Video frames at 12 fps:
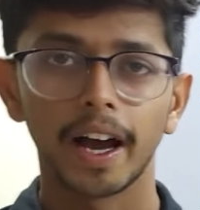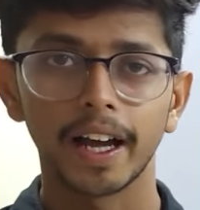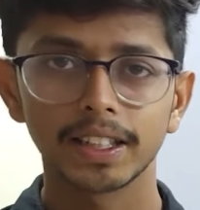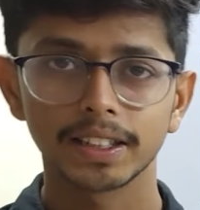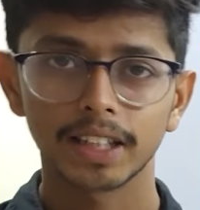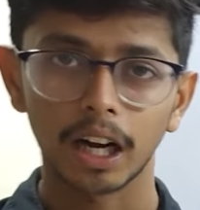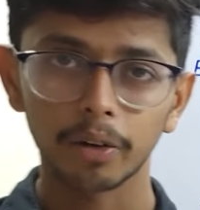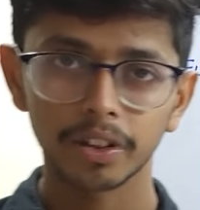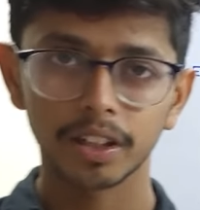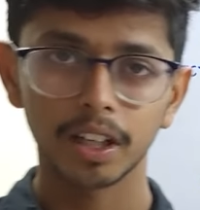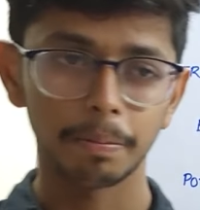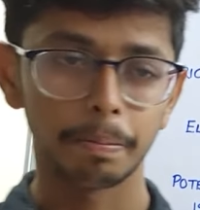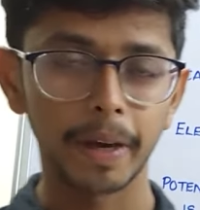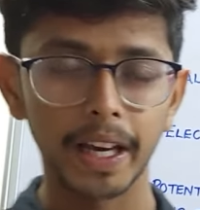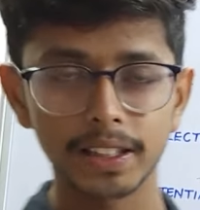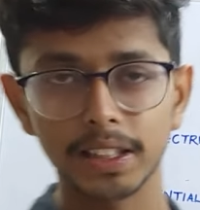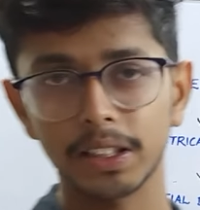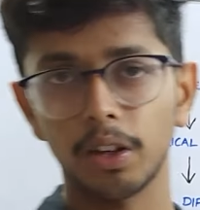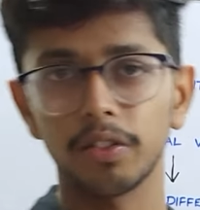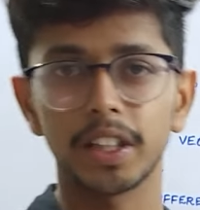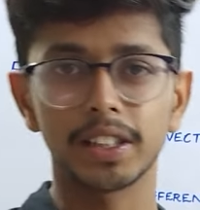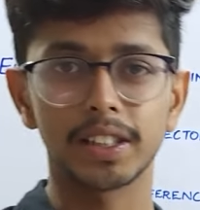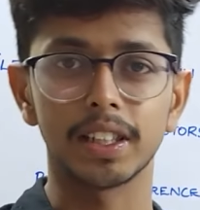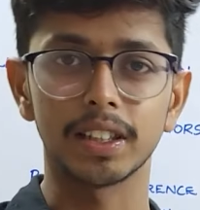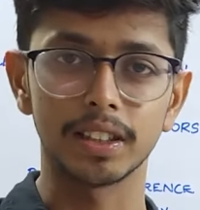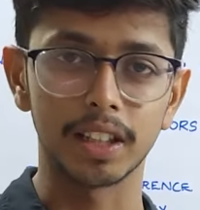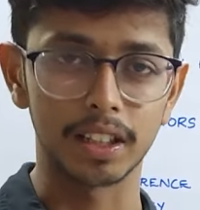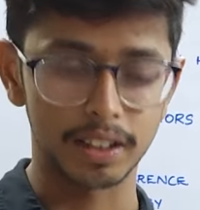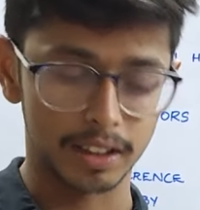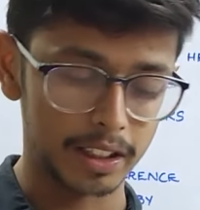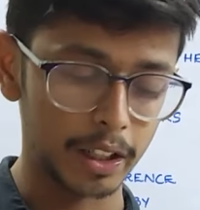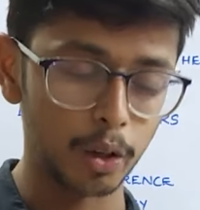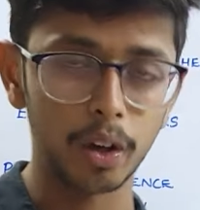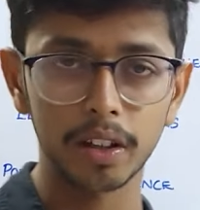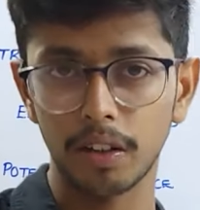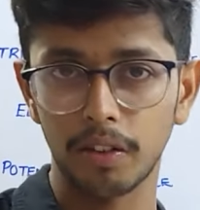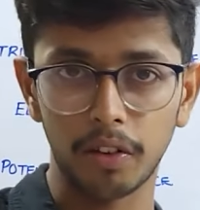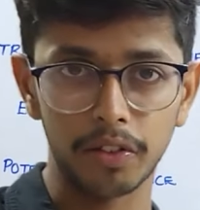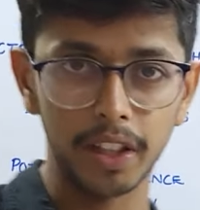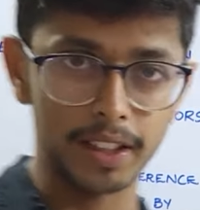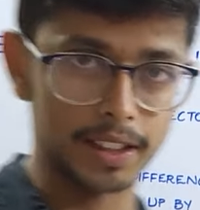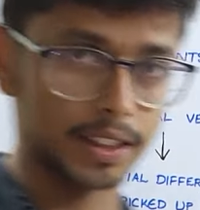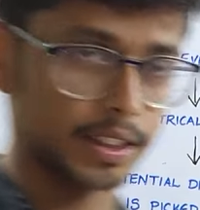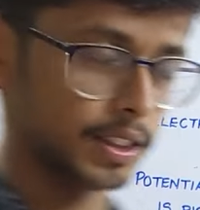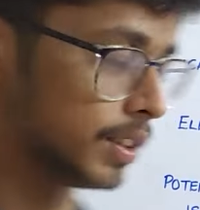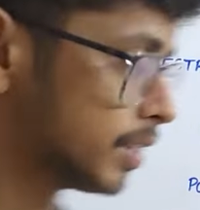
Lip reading: I'll start with the basics of the ECG, the 0th level of the ECG.